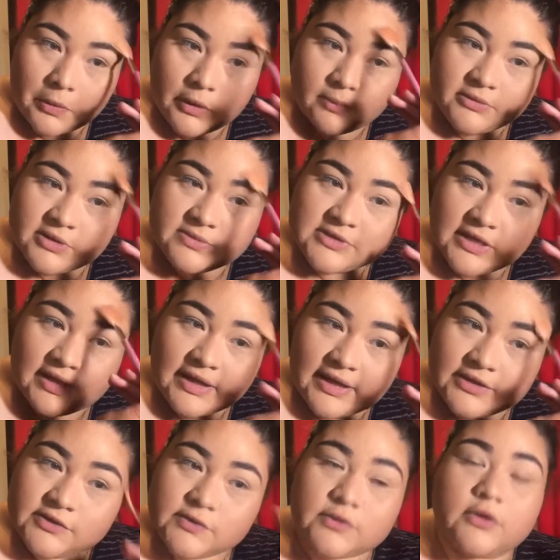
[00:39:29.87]
Sometimes I
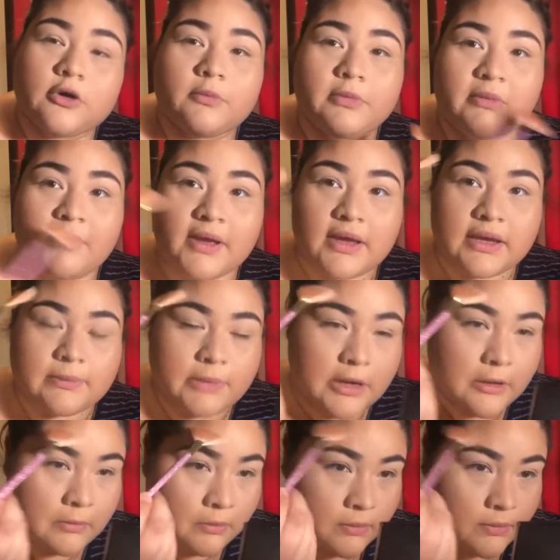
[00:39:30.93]
do go above my
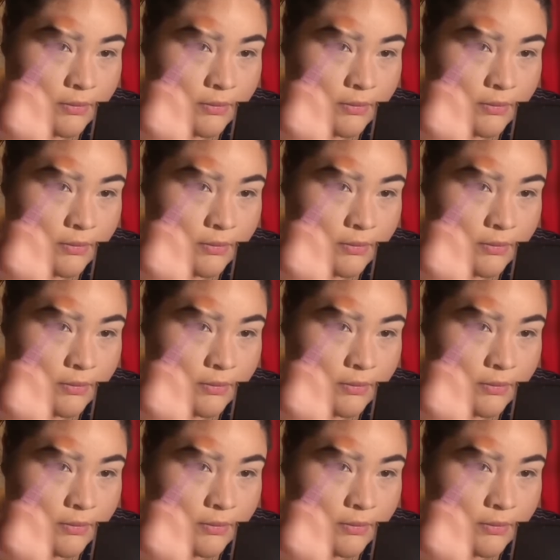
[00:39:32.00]
eyebrow.